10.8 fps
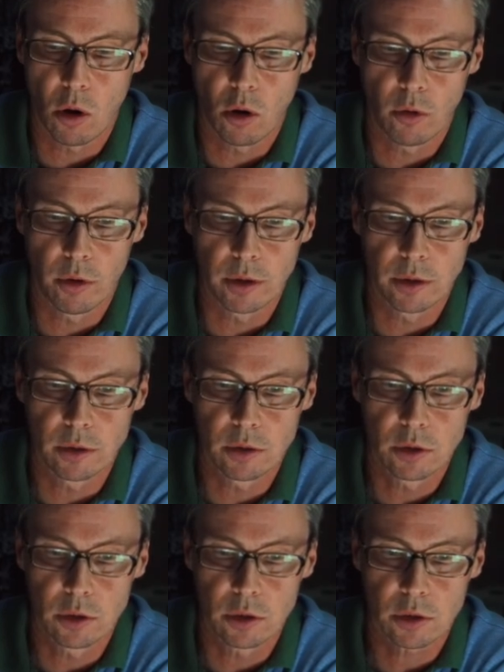
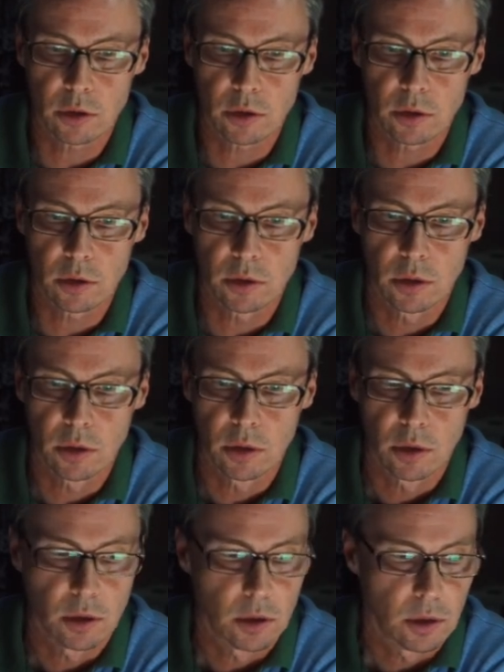orange,
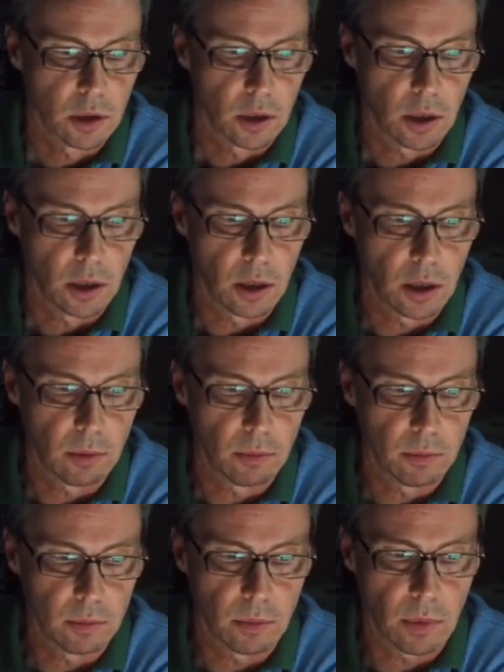
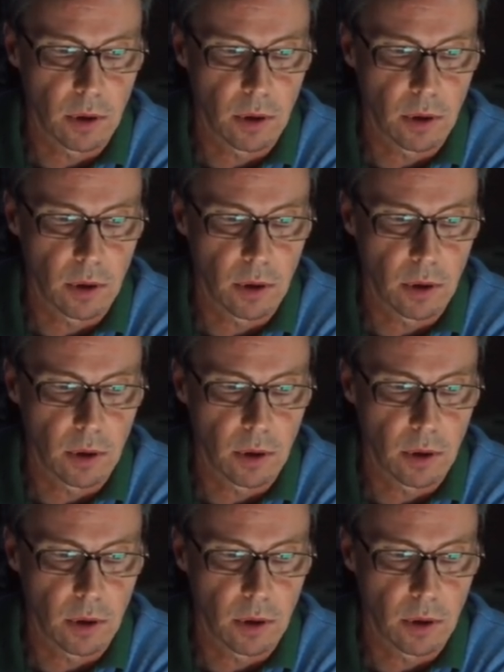and